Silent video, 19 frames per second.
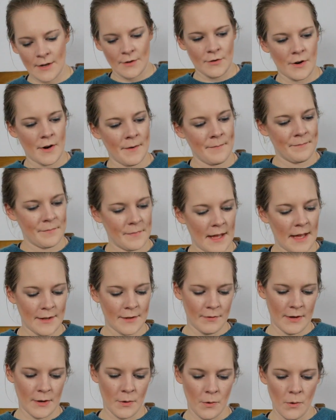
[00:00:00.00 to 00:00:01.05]

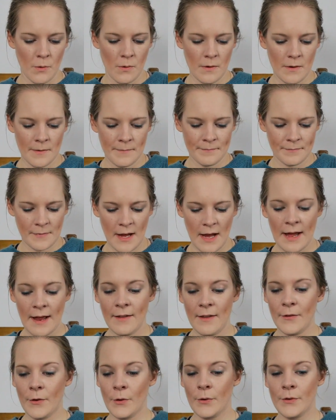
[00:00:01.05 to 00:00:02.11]
That's really cool. And
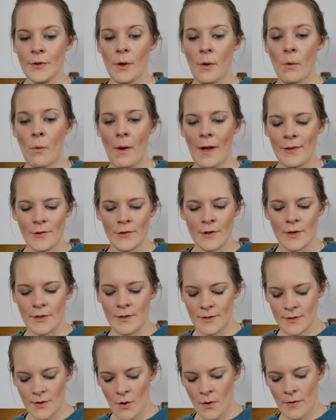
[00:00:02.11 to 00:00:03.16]
there's also
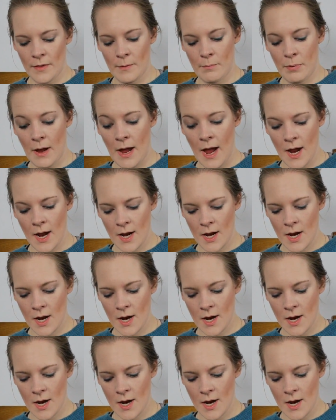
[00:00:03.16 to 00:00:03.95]
questions on the back,